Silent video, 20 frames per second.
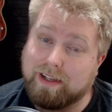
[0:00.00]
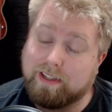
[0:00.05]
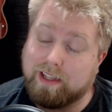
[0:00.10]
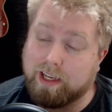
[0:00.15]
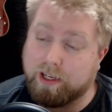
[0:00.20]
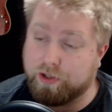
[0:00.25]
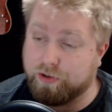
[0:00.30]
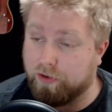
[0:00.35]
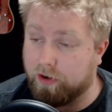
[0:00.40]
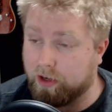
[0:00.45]

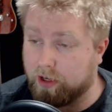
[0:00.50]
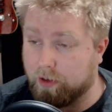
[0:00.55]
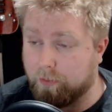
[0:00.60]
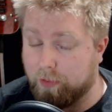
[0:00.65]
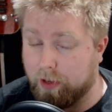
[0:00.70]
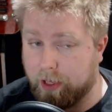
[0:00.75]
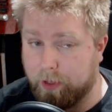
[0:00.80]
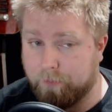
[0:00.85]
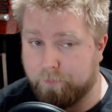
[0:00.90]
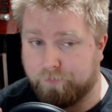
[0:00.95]
teacher I could
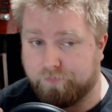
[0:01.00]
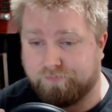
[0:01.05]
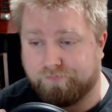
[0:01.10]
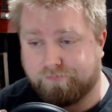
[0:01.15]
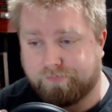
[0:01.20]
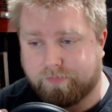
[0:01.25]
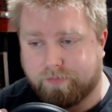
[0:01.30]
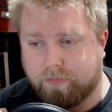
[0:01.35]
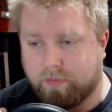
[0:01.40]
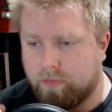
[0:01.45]
be.
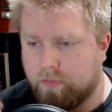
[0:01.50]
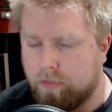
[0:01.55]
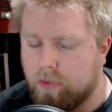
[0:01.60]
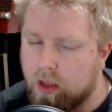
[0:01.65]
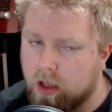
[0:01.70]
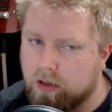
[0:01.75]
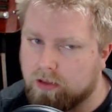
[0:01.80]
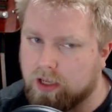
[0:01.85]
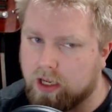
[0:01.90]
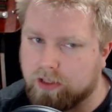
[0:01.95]

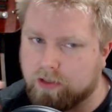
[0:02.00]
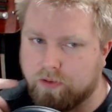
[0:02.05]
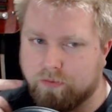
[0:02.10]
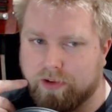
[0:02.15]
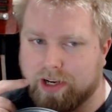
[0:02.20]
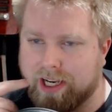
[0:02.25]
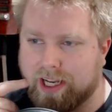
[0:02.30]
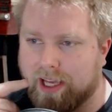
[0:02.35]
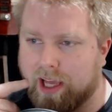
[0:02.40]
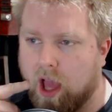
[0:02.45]
So it's a
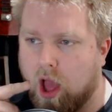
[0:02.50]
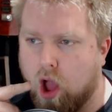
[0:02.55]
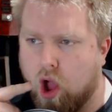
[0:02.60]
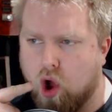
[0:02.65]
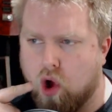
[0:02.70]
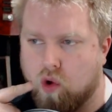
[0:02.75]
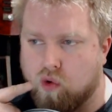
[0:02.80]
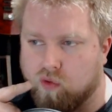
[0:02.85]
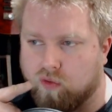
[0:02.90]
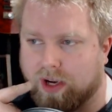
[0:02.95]
really,
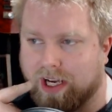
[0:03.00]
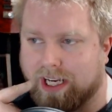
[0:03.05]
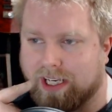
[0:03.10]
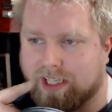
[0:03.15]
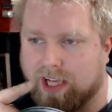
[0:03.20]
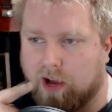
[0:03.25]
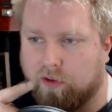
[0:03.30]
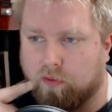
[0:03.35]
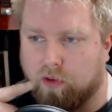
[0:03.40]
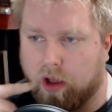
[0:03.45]
really
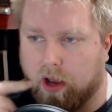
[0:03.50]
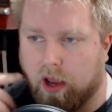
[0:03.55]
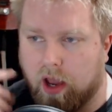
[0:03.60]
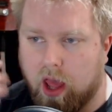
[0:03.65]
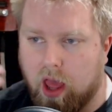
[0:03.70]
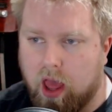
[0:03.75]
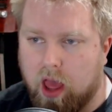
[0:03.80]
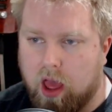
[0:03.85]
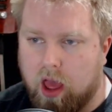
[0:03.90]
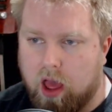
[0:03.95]
tough one.
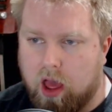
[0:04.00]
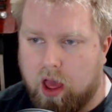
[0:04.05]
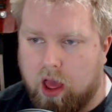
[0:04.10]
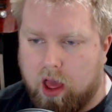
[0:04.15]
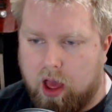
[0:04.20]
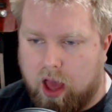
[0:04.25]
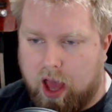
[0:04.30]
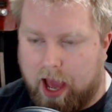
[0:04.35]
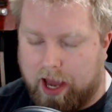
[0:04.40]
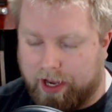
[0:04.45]

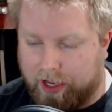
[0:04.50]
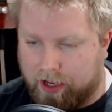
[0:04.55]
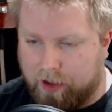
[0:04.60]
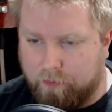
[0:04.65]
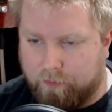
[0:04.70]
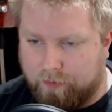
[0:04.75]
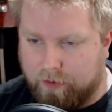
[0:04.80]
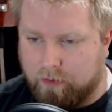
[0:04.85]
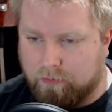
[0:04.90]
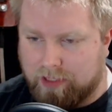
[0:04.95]
And it can
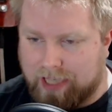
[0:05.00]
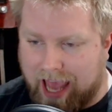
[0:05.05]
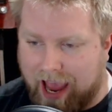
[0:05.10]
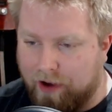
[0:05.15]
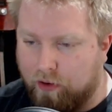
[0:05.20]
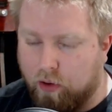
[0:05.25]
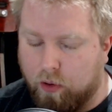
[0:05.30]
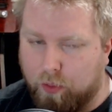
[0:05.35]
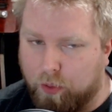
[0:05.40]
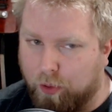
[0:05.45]
feel
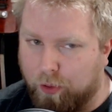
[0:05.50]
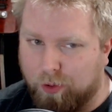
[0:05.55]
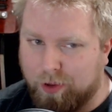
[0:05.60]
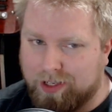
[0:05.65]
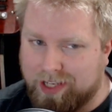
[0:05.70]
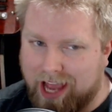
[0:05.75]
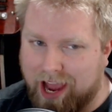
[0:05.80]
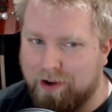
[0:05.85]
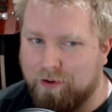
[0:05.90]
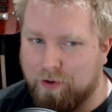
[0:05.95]
terrible,
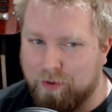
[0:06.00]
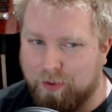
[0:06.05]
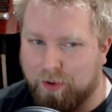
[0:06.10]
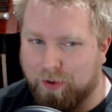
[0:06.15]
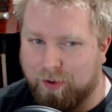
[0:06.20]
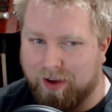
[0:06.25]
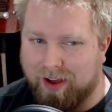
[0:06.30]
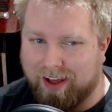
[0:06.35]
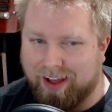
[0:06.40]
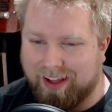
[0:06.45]

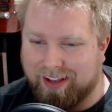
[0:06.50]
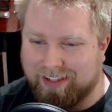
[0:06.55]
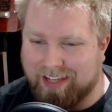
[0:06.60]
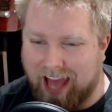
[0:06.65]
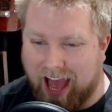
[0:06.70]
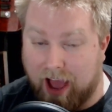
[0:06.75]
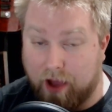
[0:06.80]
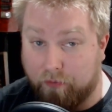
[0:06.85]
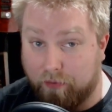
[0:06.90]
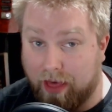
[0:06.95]
terrible to
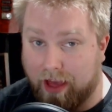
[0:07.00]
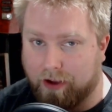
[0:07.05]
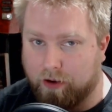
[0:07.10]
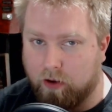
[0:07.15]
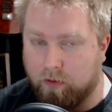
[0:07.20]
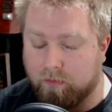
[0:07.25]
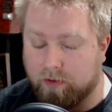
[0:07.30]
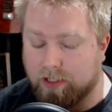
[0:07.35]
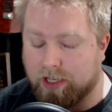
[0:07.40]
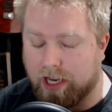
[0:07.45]
have that
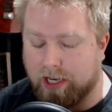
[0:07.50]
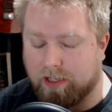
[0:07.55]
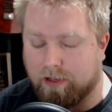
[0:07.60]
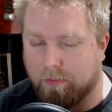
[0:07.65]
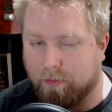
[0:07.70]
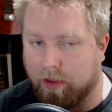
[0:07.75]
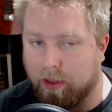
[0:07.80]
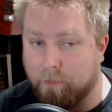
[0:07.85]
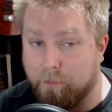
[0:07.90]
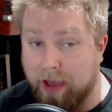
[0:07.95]
conversation.
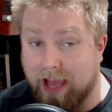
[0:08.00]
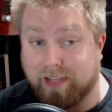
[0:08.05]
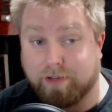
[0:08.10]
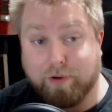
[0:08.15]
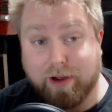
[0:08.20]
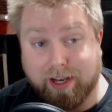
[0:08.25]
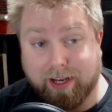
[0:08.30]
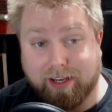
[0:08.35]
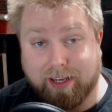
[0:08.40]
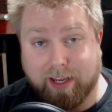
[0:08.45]
But the best
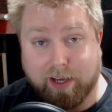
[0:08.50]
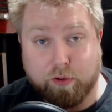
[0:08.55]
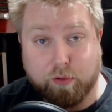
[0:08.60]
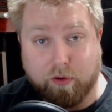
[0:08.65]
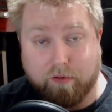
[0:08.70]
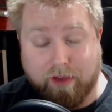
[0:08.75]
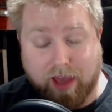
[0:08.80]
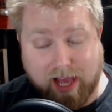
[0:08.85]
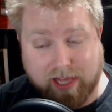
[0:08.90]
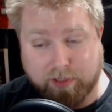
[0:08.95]
way to deal
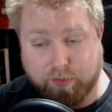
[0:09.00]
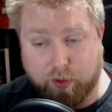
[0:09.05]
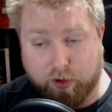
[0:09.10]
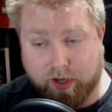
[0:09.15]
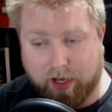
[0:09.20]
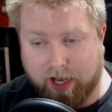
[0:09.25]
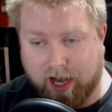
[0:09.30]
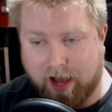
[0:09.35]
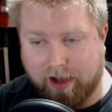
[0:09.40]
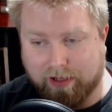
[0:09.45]
with it, as
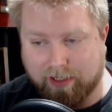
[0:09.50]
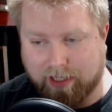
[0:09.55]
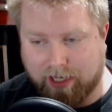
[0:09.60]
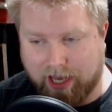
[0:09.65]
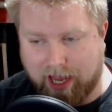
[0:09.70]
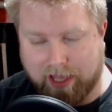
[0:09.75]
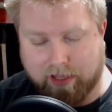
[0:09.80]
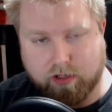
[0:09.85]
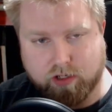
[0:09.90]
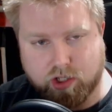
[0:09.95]
pointed out, is
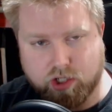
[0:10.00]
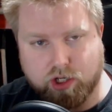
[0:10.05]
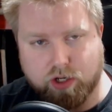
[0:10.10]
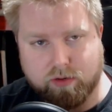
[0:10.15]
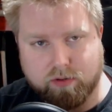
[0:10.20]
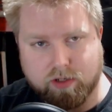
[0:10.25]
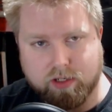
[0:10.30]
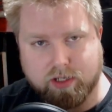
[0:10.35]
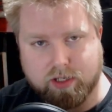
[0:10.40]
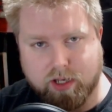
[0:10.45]
let your
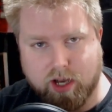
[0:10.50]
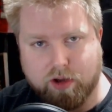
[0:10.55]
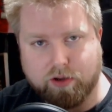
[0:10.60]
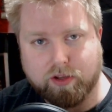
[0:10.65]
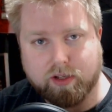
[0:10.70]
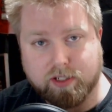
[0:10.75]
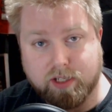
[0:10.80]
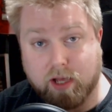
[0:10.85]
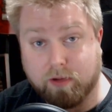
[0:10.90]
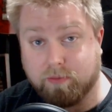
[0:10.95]
students know
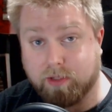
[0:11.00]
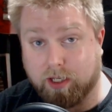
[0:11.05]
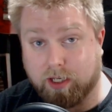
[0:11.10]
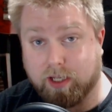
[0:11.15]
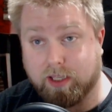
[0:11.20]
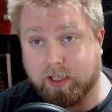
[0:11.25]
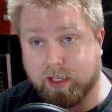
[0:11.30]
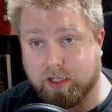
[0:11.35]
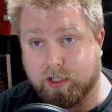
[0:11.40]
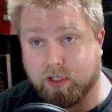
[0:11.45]
your terms and
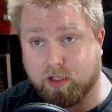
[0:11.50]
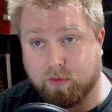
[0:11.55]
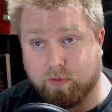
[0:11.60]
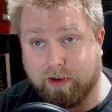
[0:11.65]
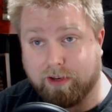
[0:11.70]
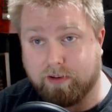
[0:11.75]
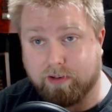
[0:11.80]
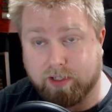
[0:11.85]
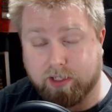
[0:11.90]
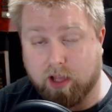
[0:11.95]
conditions
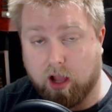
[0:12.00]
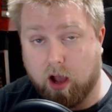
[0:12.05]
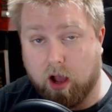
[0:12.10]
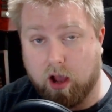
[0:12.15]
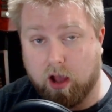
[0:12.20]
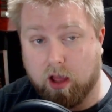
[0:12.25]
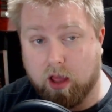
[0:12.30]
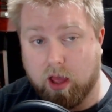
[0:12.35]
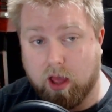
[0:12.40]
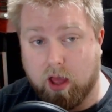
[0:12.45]
when you
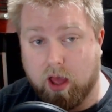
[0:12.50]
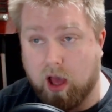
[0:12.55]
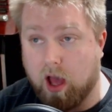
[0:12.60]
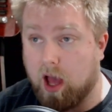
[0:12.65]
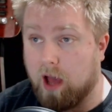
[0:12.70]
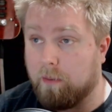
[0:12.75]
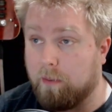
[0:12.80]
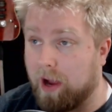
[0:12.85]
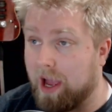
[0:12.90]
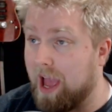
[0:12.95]
start.
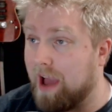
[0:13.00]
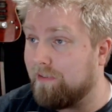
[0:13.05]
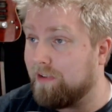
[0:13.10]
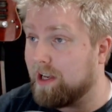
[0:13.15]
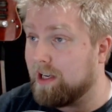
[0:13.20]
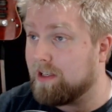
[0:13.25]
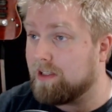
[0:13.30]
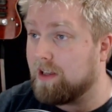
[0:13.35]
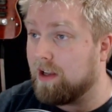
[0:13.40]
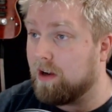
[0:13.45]
Um, I have it
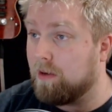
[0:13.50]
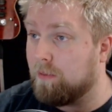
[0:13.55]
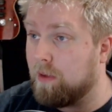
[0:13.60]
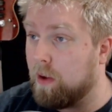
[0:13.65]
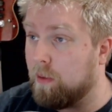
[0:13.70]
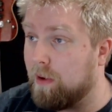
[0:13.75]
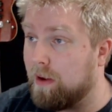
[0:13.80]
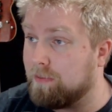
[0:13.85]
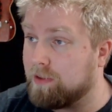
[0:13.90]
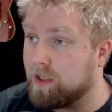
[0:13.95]
listed on my
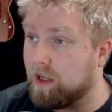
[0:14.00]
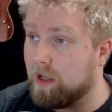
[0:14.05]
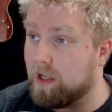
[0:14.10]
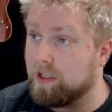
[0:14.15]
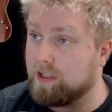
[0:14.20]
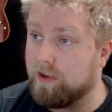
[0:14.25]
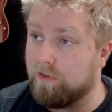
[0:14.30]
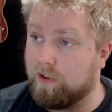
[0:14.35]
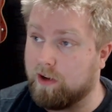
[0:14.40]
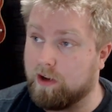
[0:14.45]
website.
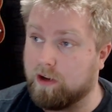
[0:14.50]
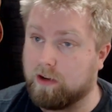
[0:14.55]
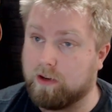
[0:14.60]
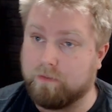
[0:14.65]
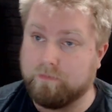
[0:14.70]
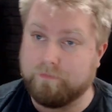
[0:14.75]
Let's have a look.